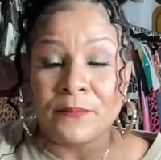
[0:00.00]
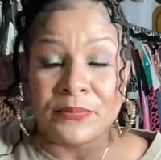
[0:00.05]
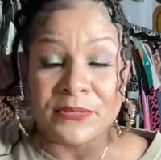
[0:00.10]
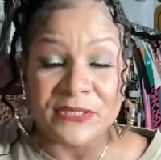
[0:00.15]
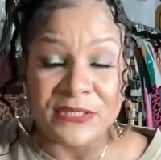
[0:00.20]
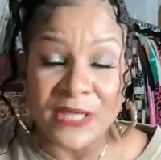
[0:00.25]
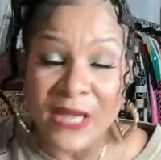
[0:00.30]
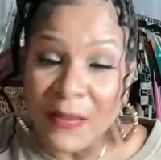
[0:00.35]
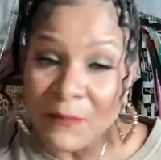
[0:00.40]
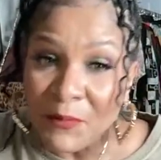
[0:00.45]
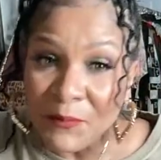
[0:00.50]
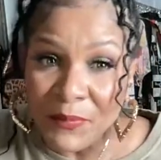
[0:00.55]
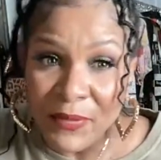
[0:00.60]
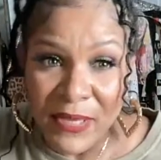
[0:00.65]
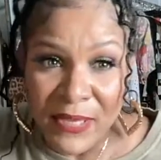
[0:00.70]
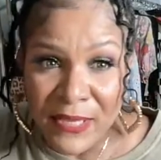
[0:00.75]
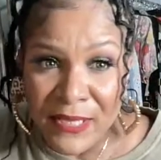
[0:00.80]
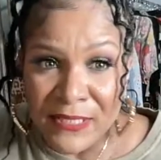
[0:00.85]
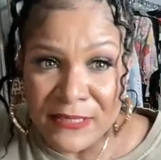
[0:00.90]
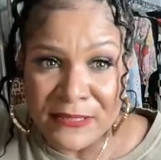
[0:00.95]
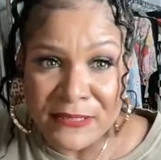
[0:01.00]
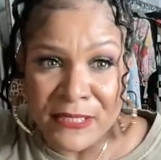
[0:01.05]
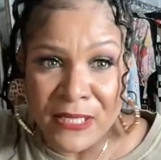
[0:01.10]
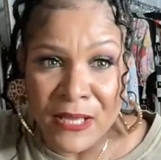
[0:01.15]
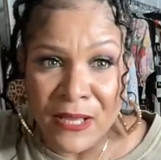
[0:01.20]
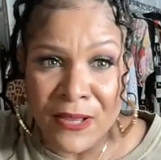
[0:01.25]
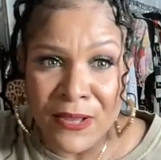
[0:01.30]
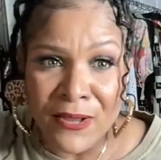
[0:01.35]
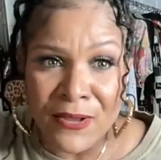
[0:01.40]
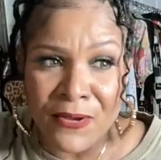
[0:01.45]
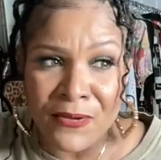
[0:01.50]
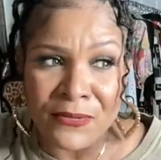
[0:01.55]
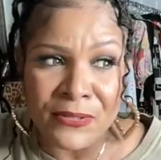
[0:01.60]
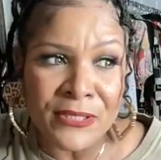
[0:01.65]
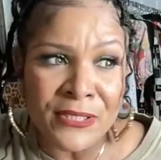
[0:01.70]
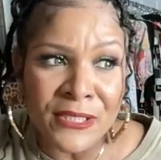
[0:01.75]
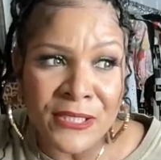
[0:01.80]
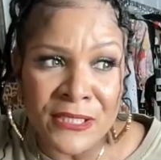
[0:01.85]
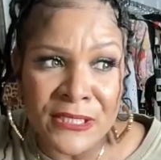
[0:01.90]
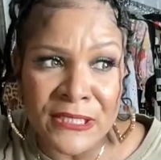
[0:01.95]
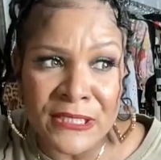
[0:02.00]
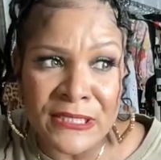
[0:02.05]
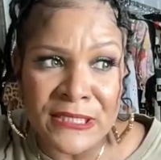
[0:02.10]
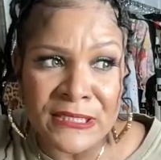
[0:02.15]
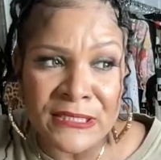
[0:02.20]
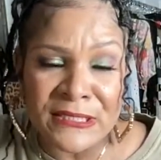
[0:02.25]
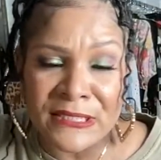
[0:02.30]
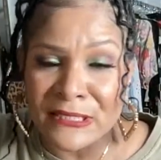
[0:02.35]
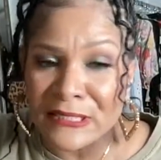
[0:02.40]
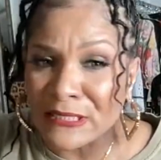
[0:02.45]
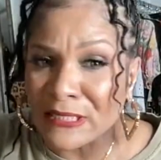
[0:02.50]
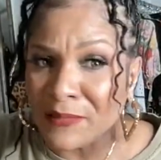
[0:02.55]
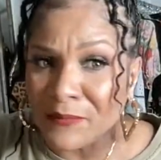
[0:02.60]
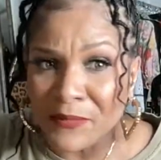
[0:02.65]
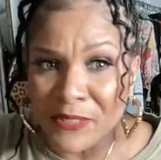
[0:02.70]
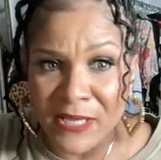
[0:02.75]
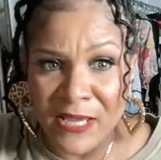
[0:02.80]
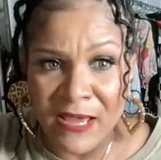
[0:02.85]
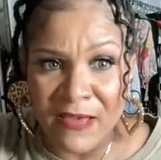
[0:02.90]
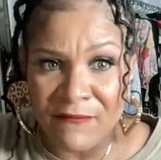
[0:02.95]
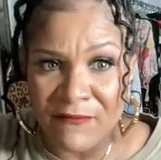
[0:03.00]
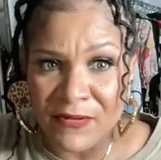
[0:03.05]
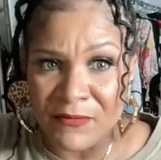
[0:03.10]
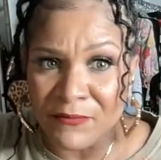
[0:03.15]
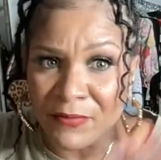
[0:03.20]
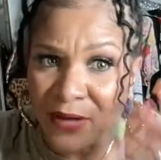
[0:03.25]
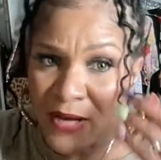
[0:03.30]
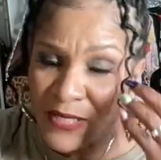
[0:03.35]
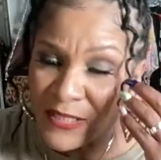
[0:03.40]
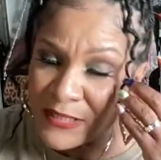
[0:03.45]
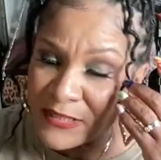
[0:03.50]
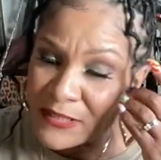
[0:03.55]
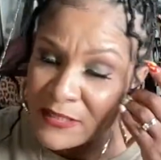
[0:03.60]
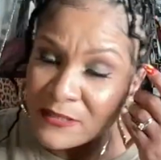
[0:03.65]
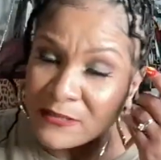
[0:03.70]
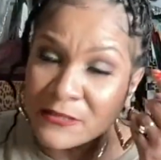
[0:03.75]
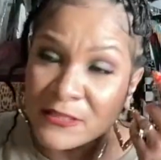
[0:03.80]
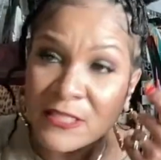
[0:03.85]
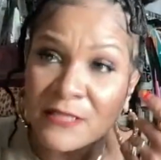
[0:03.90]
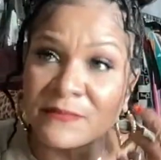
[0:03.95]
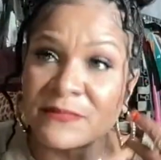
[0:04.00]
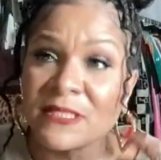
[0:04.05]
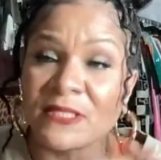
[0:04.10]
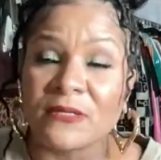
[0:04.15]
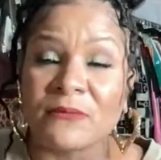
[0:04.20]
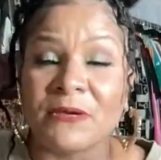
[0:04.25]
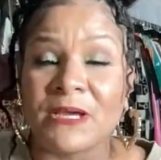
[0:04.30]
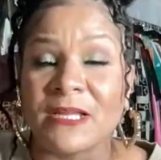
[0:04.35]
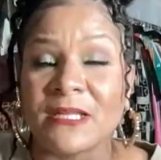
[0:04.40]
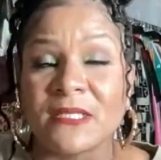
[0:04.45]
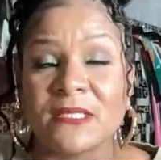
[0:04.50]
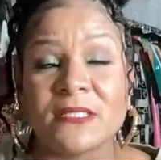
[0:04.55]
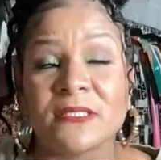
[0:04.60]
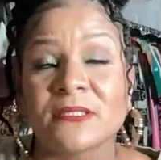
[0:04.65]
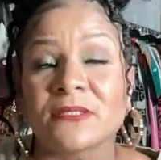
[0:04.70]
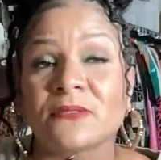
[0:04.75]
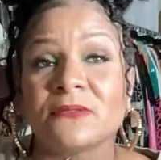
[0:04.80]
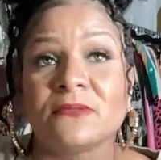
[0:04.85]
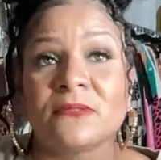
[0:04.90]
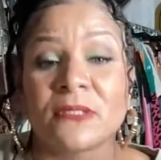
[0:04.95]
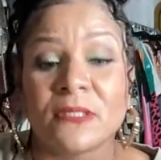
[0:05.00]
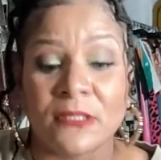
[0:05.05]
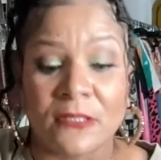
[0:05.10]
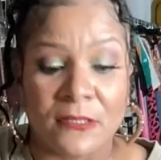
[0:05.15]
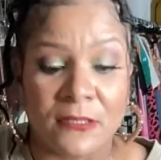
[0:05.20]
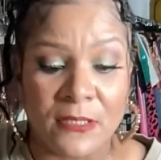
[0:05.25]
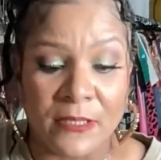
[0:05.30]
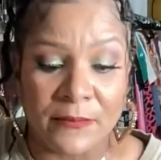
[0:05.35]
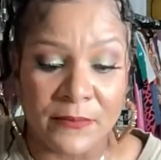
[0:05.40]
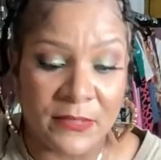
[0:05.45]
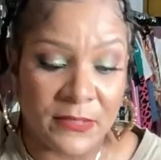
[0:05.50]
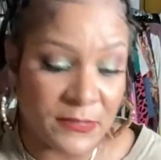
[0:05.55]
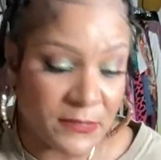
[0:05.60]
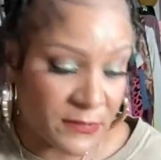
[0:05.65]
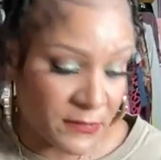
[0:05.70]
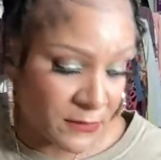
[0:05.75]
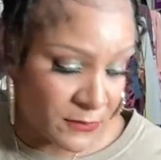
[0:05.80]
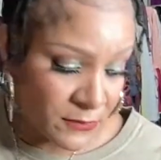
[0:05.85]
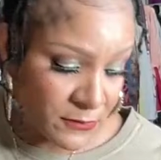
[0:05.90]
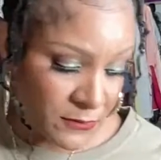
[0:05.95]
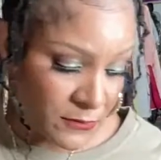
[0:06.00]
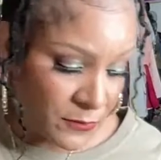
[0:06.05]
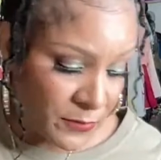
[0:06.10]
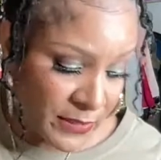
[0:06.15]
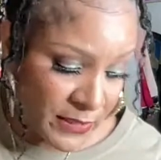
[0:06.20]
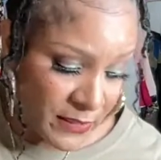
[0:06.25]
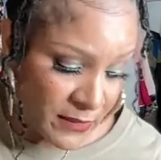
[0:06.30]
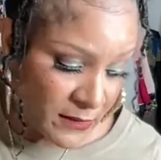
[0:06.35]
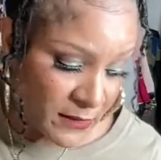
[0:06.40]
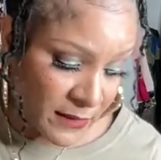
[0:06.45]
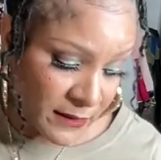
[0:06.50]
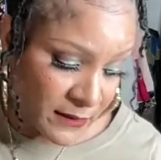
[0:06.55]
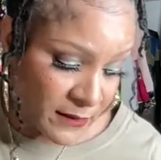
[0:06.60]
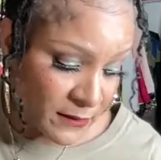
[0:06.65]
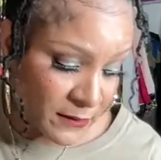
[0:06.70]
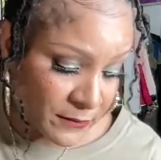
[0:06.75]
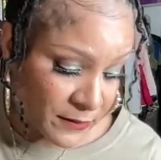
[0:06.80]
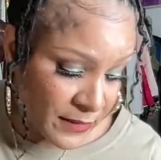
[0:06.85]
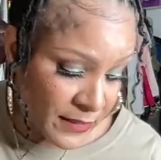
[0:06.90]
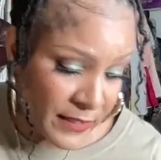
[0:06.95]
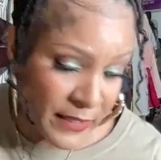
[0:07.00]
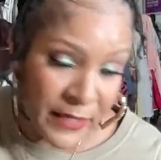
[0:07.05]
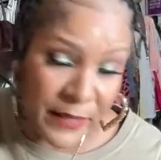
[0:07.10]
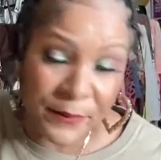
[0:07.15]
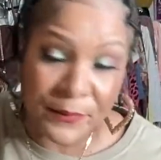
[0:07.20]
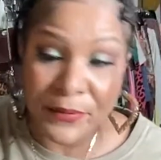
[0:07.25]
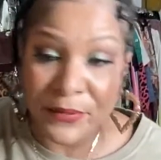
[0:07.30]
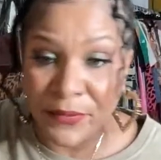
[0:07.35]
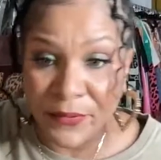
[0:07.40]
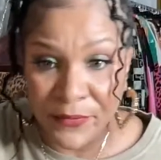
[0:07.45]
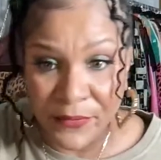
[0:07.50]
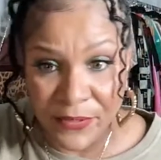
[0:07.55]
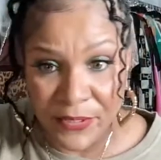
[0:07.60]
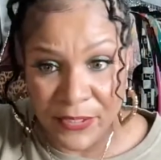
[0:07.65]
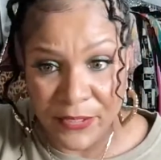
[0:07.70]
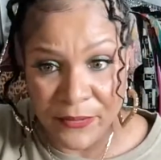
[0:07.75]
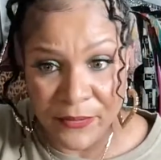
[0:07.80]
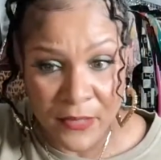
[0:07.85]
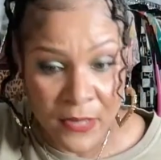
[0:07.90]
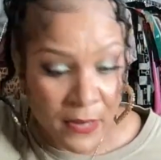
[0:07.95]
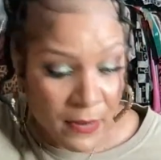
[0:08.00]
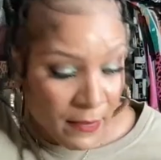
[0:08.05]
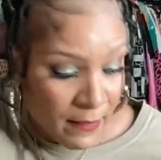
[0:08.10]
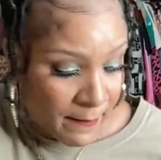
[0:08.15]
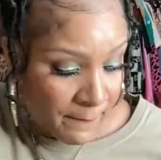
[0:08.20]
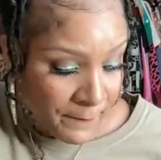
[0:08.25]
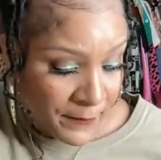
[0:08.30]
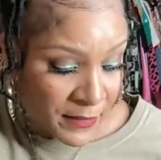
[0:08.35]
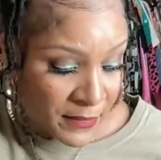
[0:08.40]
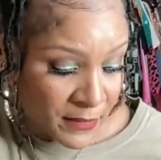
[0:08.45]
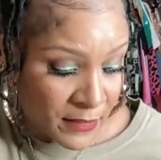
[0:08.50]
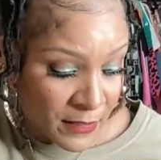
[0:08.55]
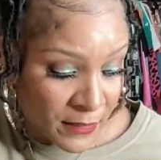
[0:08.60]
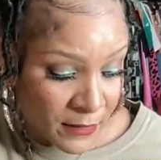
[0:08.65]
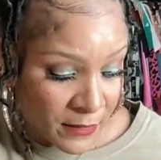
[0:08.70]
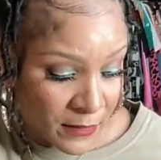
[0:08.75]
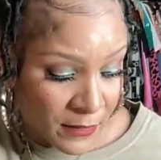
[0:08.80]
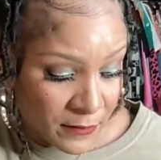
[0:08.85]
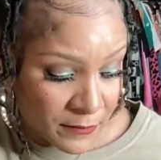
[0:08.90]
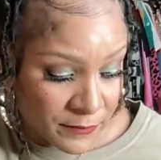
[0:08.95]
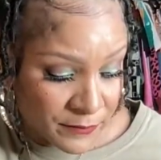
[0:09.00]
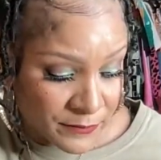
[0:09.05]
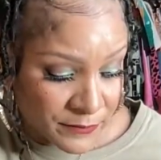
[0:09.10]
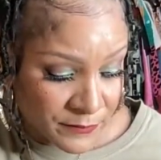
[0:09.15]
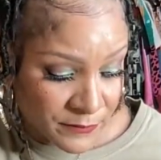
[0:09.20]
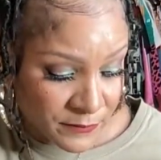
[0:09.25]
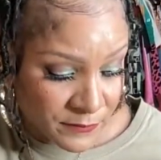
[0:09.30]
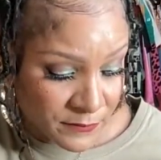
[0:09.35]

Pajama pants on, hoodies. Some be having bonnets on. James and nobody at his school can come into school with nothing on their head, period. But um,